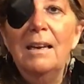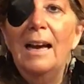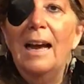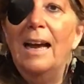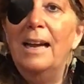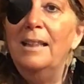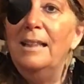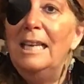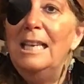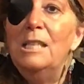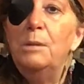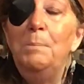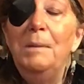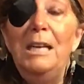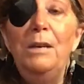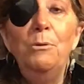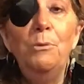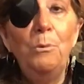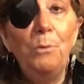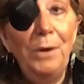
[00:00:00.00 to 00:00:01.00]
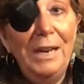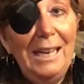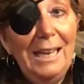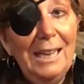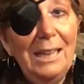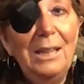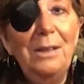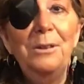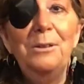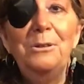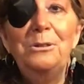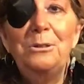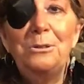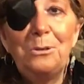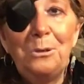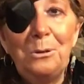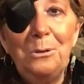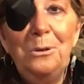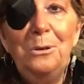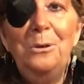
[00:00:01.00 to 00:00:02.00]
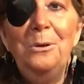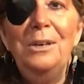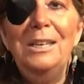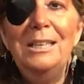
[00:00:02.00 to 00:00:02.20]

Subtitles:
and these be real, true,